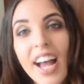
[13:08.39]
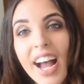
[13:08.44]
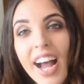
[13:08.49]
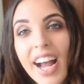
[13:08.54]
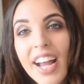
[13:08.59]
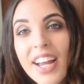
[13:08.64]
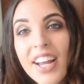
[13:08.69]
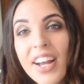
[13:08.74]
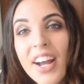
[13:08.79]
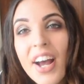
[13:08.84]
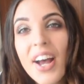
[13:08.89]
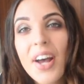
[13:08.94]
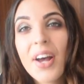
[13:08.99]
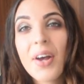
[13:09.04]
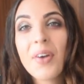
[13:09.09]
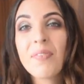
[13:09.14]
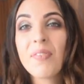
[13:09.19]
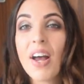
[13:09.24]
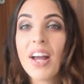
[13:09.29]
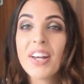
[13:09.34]

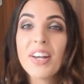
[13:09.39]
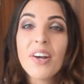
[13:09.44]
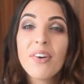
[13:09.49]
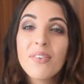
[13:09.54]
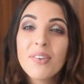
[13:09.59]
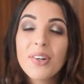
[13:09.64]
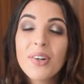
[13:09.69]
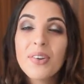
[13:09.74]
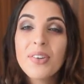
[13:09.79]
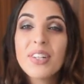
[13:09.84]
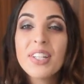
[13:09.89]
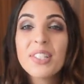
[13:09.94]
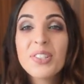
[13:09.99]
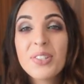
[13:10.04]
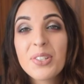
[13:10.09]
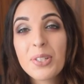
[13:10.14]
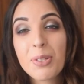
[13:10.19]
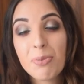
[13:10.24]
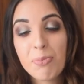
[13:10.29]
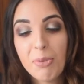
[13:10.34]
I know we're going
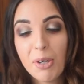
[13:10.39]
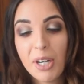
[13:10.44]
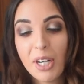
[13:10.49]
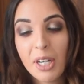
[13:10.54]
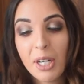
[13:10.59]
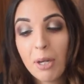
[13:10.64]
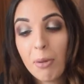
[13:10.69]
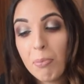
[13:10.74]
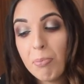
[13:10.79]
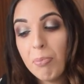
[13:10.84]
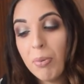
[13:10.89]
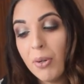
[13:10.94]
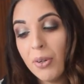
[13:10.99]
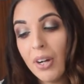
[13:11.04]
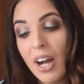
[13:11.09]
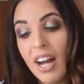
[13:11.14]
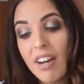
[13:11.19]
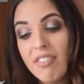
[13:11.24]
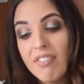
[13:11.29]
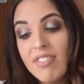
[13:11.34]
into spring,
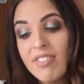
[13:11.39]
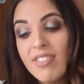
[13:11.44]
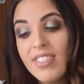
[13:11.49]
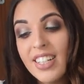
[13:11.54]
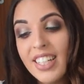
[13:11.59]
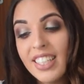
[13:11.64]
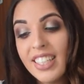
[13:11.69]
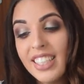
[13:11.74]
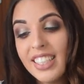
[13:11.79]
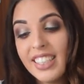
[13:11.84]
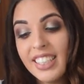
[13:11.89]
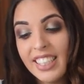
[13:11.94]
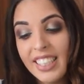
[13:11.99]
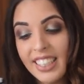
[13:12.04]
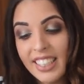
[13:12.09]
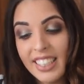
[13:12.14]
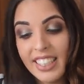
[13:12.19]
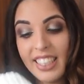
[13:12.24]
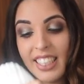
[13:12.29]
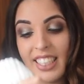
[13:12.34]
but I really did